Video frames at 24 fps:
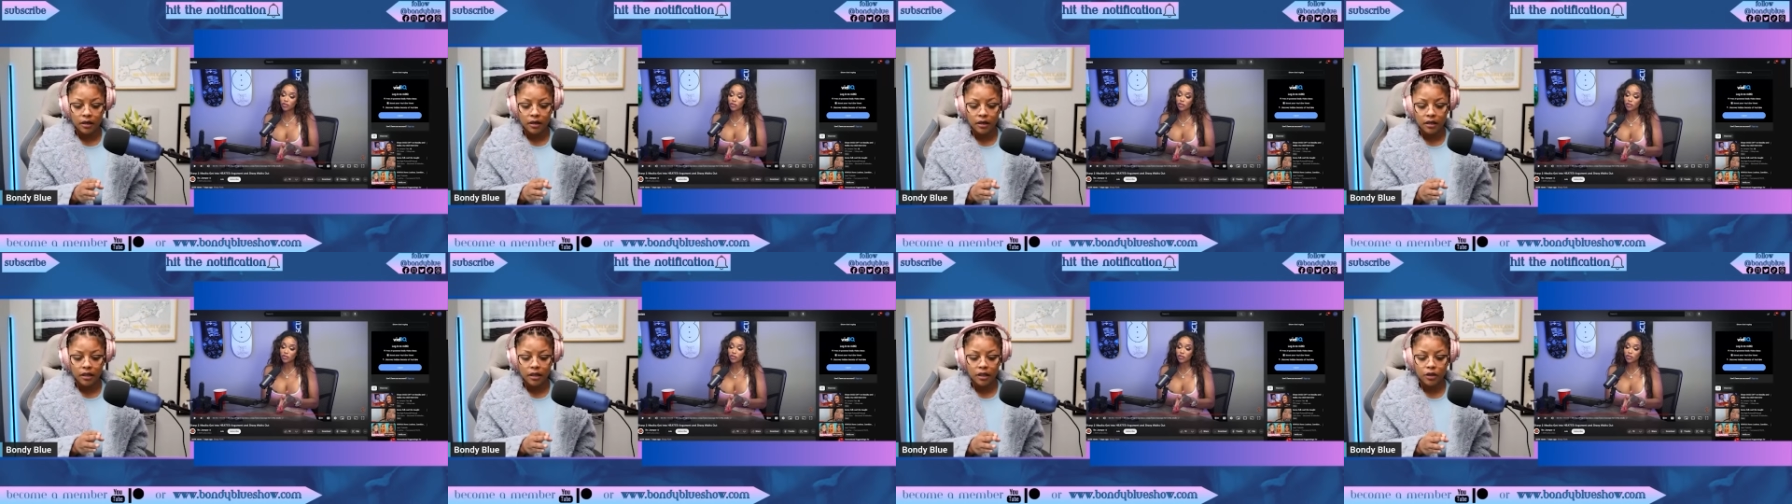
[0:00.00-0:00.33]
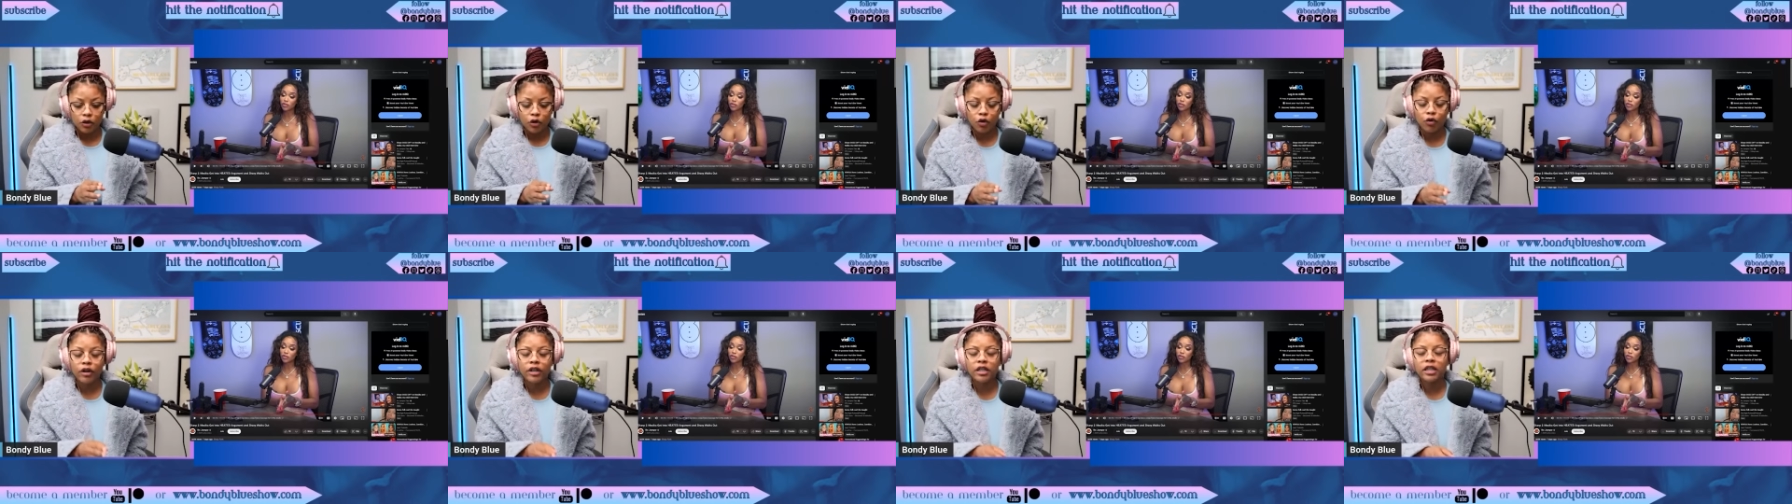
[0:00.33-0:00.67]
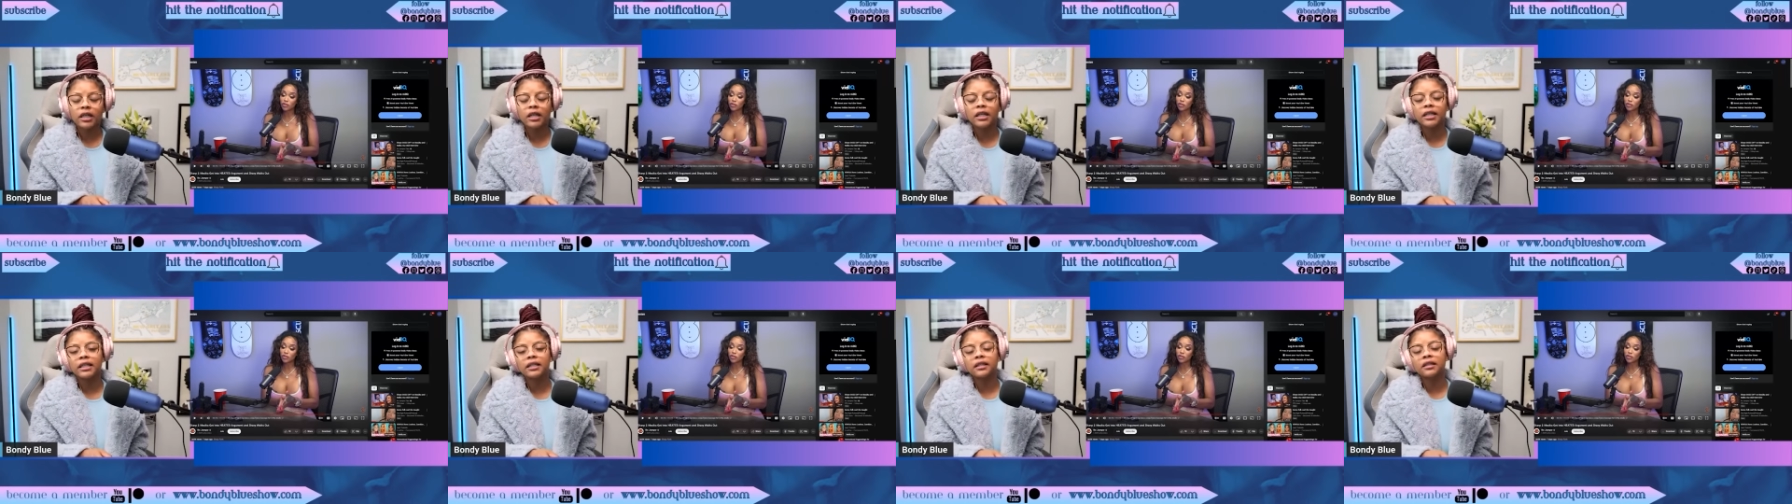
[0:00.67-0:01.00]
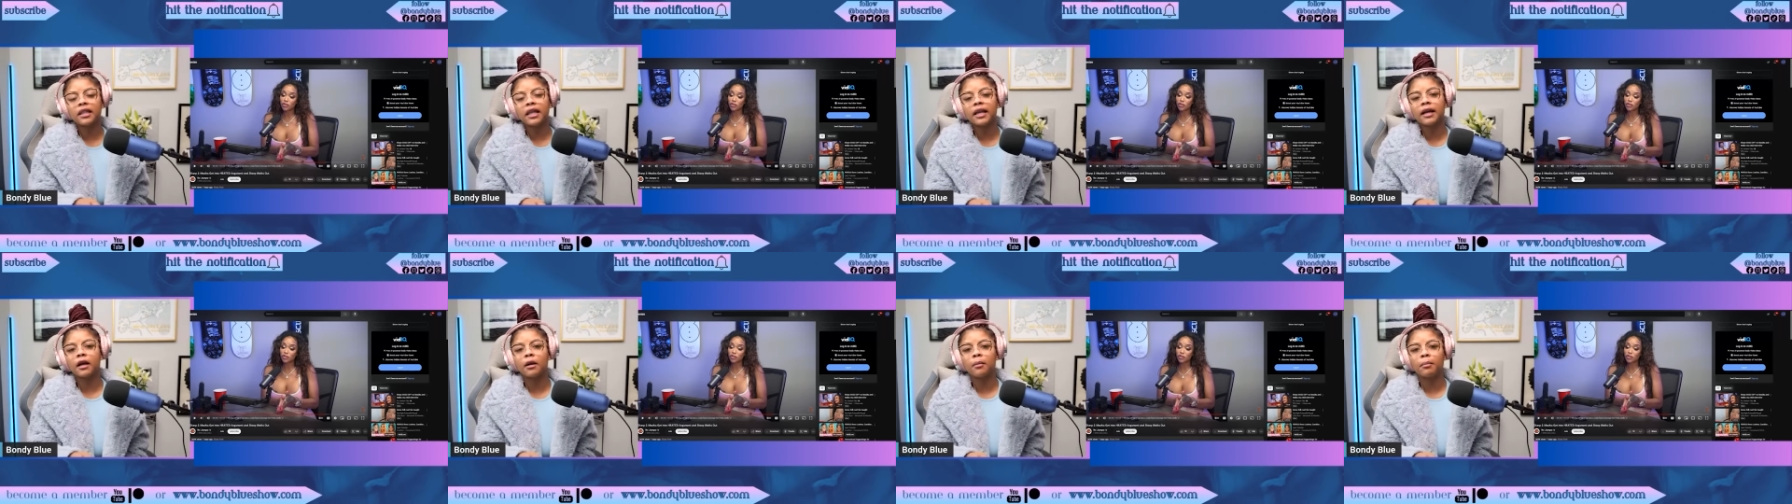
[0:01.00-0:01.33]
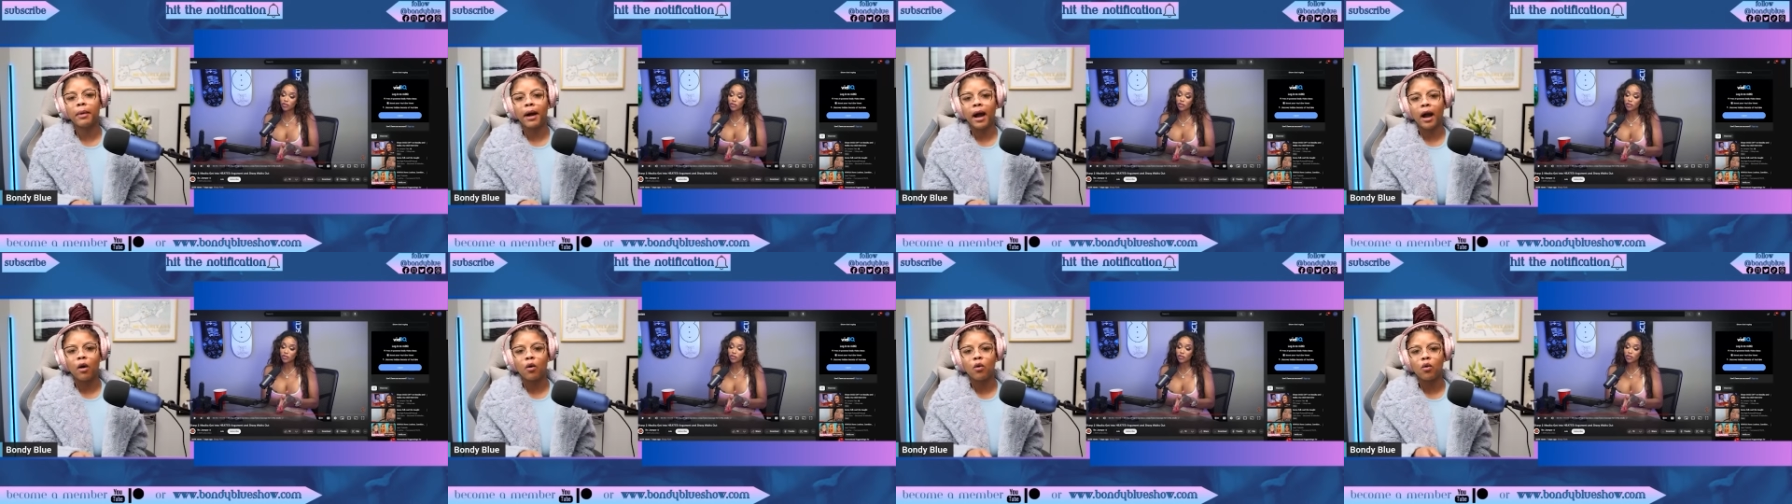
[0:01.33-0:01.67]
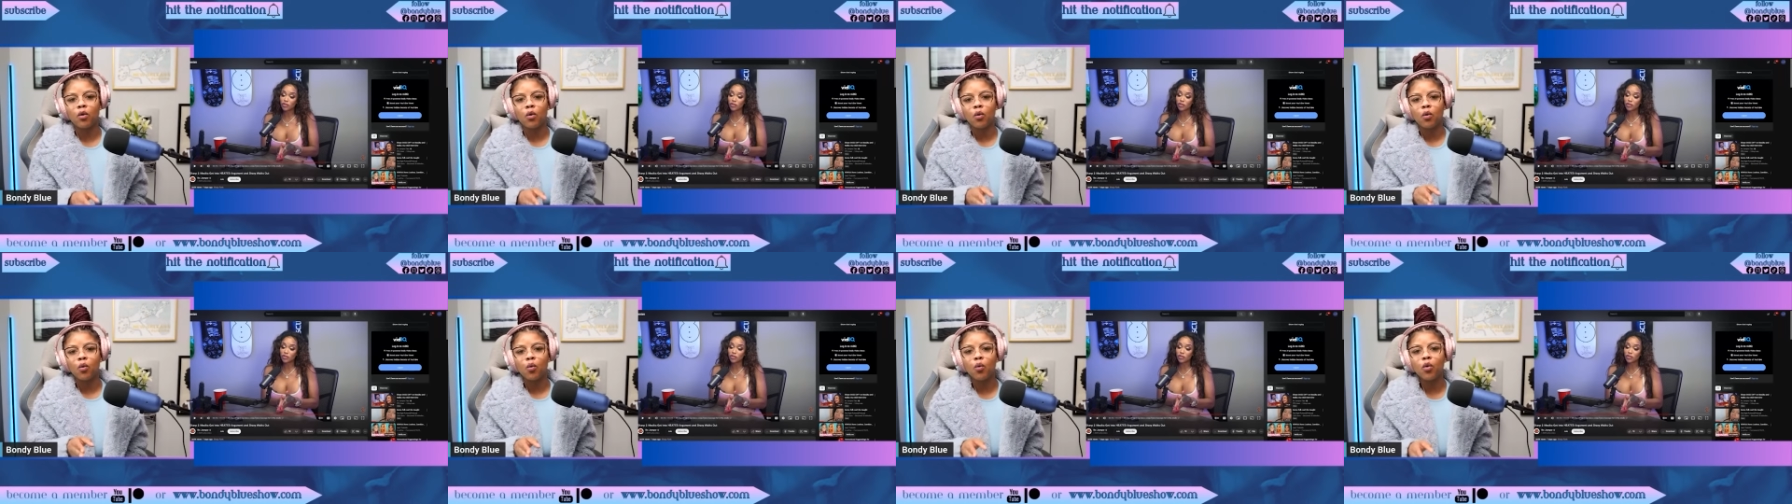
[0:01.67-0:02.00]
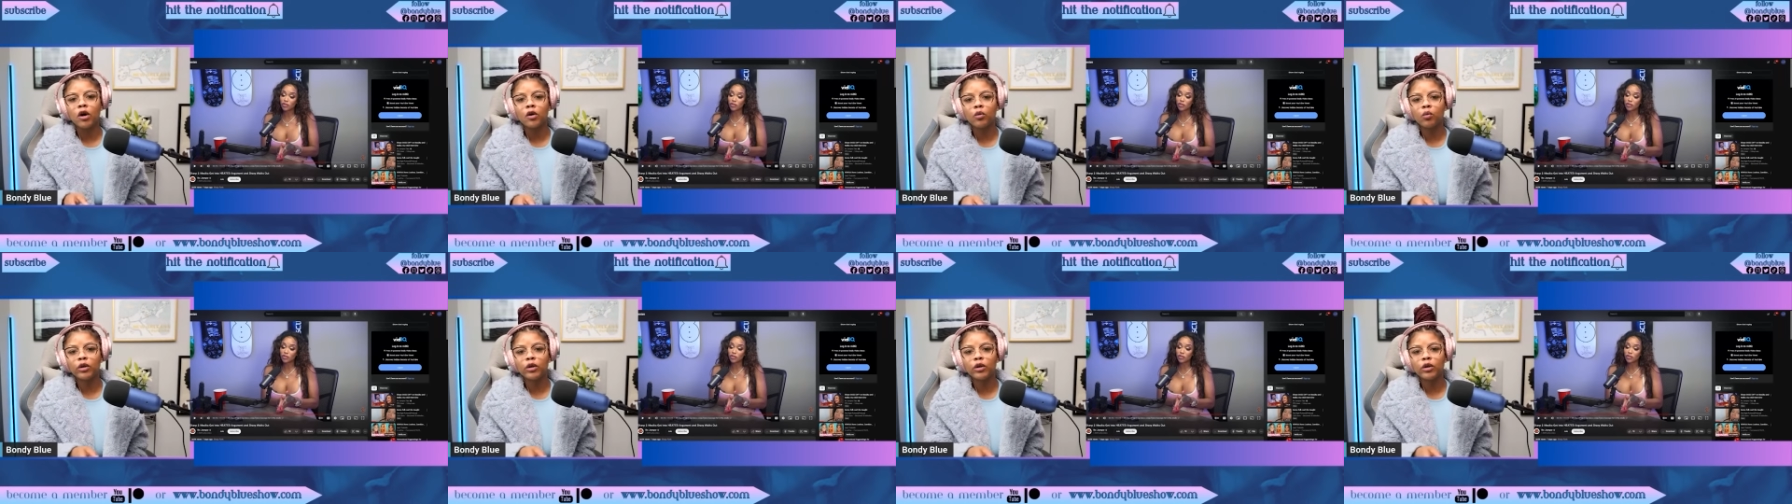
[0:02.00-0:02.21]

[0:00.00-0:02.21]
critically think about what